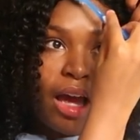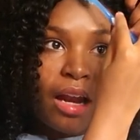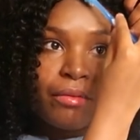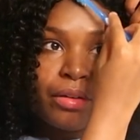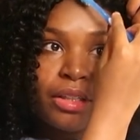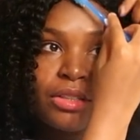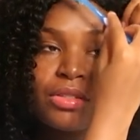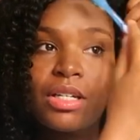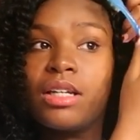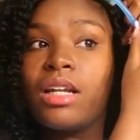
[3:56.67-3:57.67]
I don't really
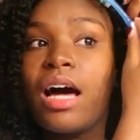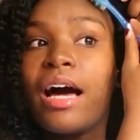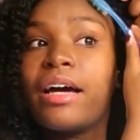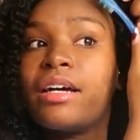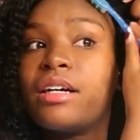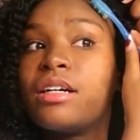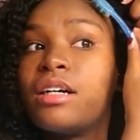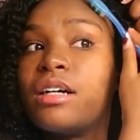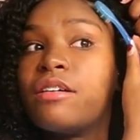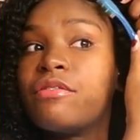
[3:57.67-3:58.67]
use a lot
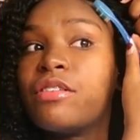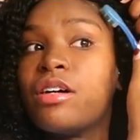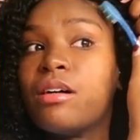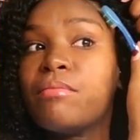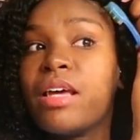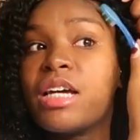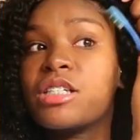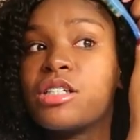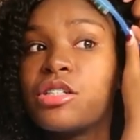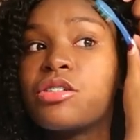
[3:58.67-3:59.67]
of
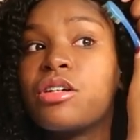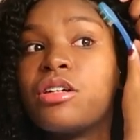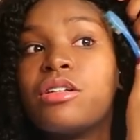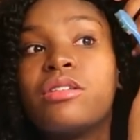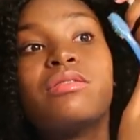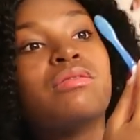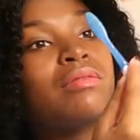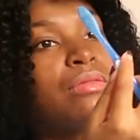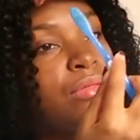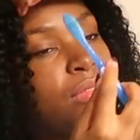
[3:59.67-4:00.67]
edge control,
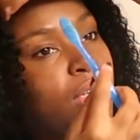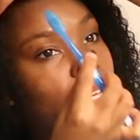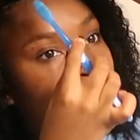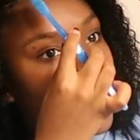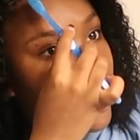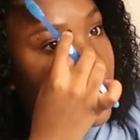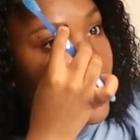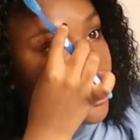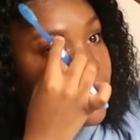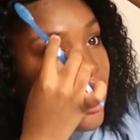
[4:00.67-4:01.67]
and
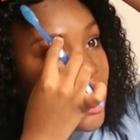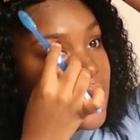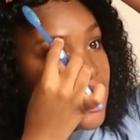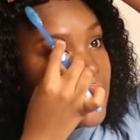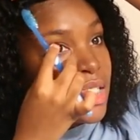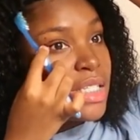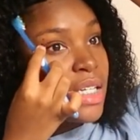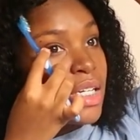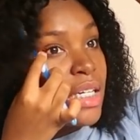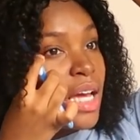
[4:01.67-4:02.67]
as you guys can
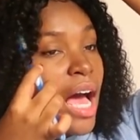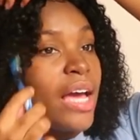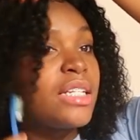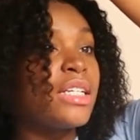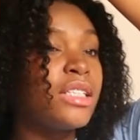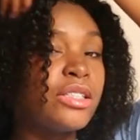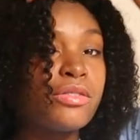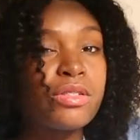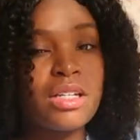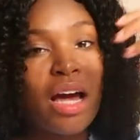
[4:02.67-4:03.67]
see, I didn't
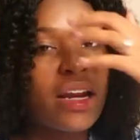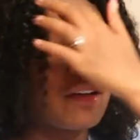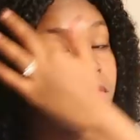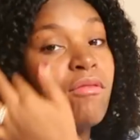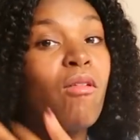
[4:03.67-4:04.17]
use a lot of